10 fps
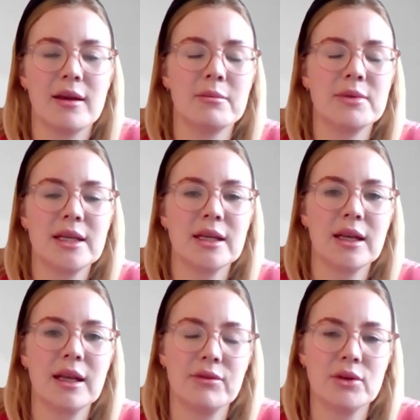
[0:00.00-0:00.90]

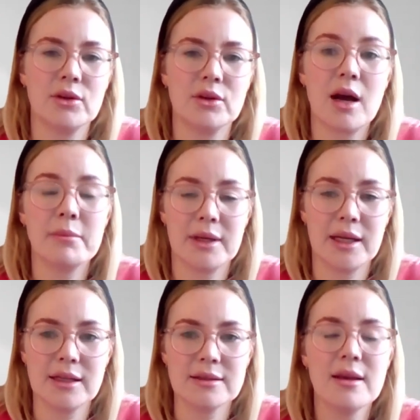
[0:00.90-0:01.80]
particularly for
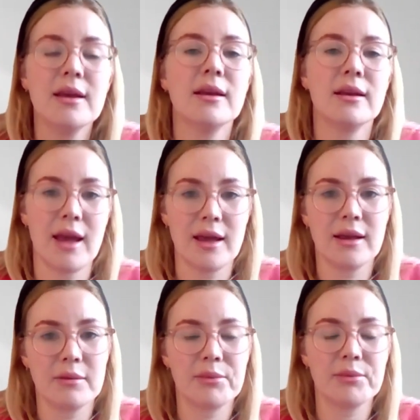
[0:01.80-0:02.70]
companies, getting
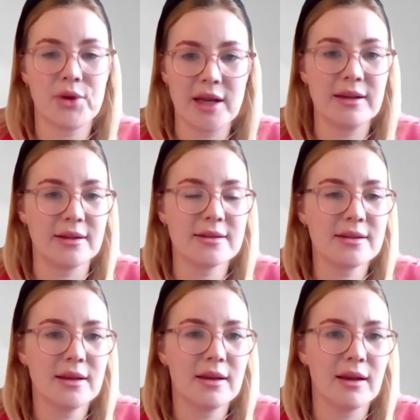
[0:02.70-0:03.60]
in trainers
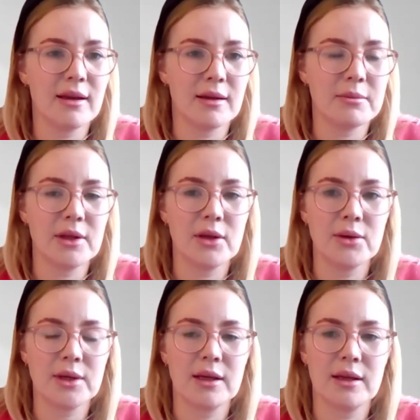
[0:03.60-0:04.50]

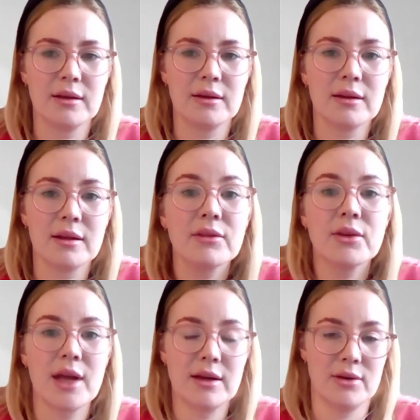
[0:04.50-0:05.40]
who can give
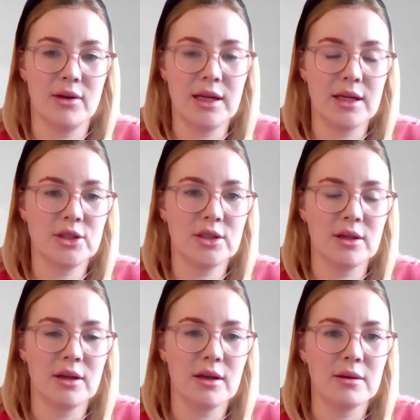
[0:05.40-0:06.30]
you that knowledge
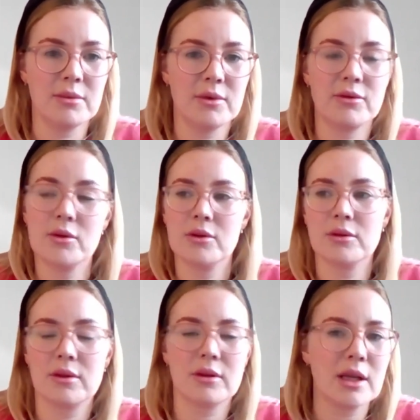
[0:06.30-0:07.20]
for
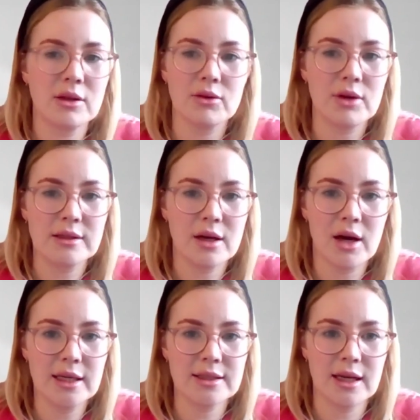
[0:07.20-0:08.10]
your
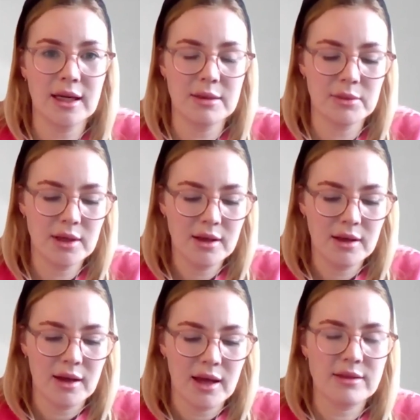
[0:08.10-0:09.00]
entire team.
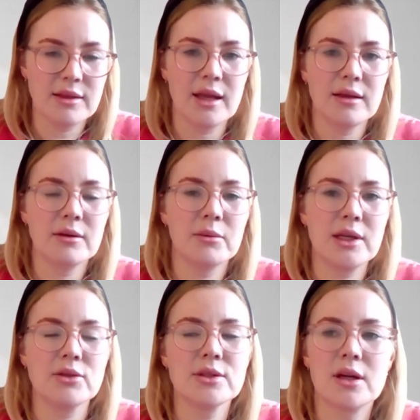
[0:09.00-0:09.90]
And then
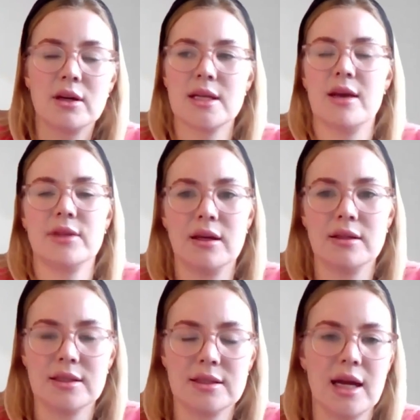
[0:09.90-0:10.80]
when you start to have that
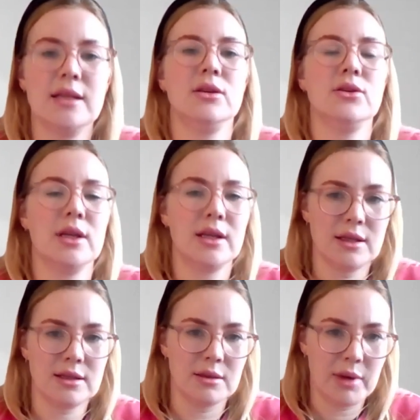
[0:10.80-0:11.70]
understanding, you can
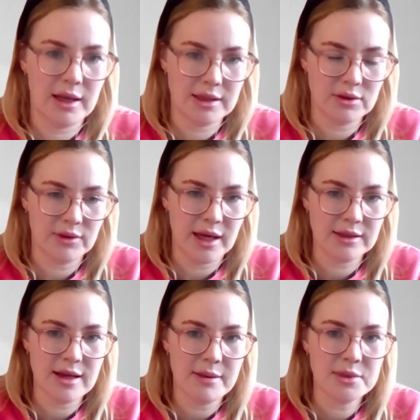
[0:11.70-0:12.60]
get to the place of
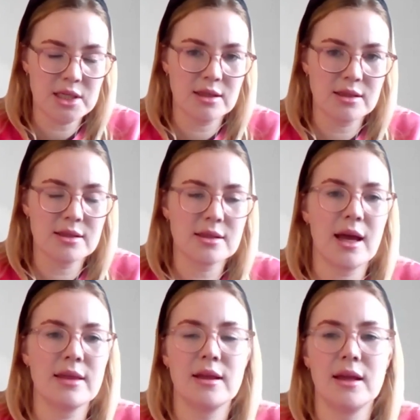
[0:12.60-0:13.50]
acceptance,
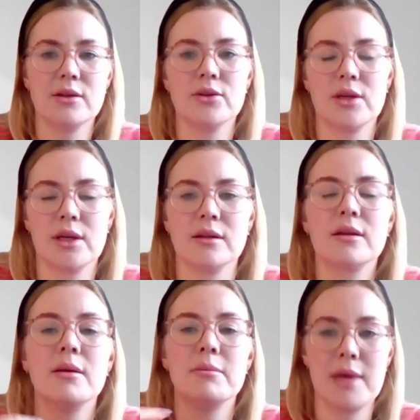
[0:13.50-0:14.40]
and then you can
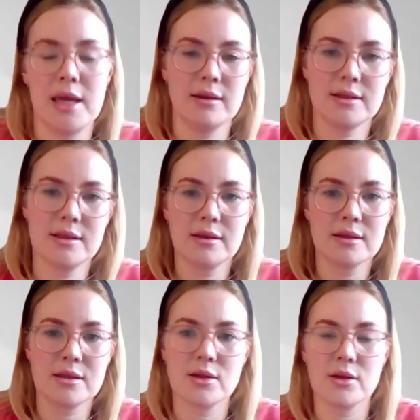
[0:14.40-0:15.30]
commit
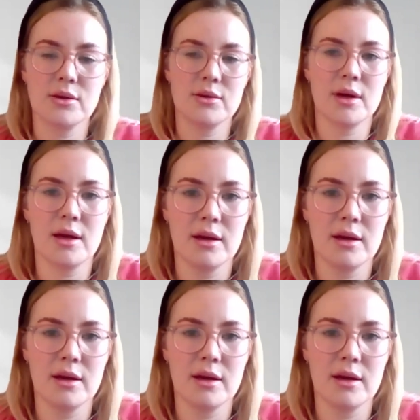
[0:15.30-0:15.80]
to